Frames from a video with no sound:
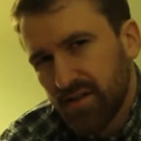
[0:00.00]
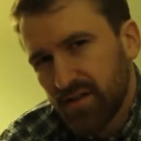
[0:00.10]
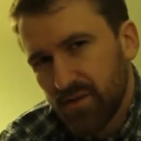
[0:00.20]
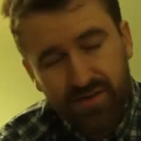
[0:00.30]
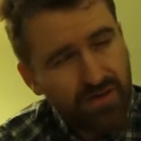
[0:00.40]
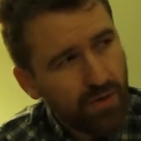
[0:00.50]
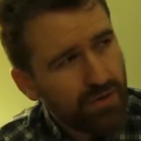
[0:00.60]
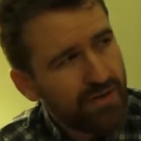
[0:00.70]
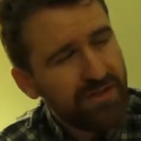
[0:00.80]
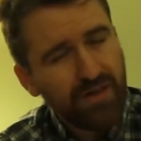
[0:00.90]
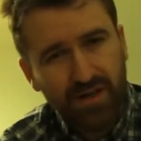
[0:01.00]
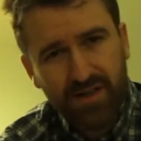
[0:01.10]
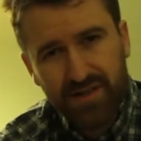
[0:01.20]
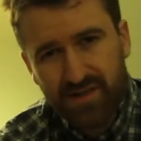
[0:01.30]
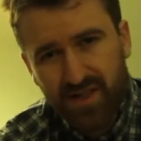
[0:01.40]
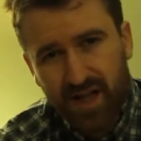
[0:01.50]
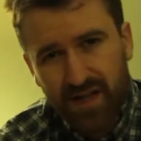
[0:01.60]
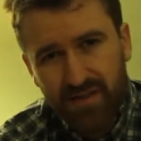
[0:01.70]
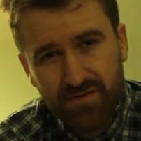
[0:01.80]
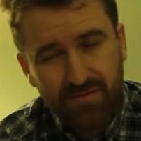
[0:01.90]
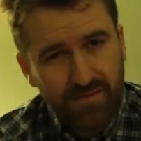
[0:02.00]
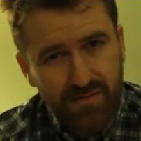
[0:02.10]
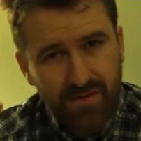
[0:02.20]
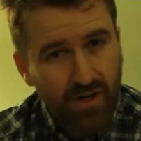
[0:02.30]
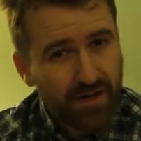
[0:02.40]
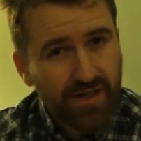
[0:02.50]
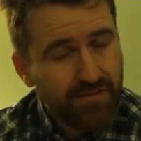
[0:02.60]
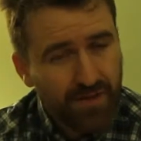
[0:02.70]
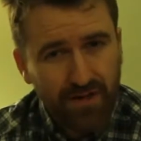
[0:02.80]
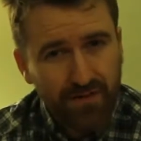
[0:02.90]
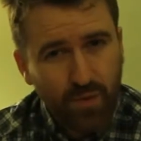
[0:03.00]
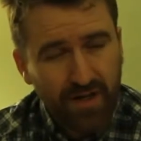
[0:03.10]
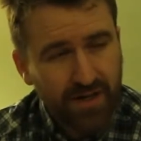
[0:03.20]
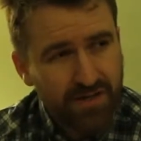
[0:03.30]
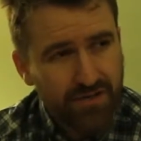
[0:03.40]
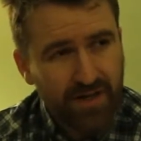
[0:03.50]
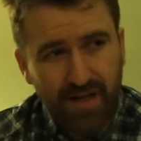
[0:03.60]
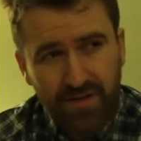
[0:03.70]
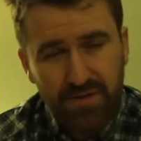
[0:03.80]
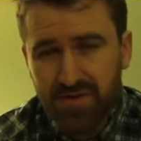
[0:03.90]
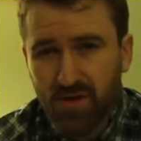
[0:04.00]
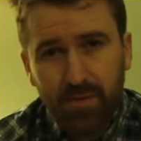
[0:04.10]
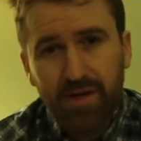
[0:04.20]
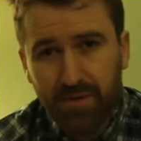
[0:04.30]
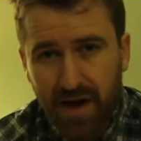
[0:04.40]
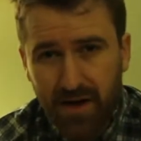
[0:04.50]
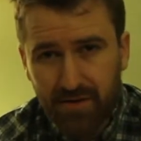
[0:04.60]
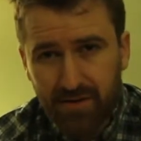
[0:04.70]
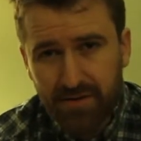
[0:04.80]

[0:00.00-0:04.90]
It was totally dark inside, dark even on 20th Street, and there was nobody around.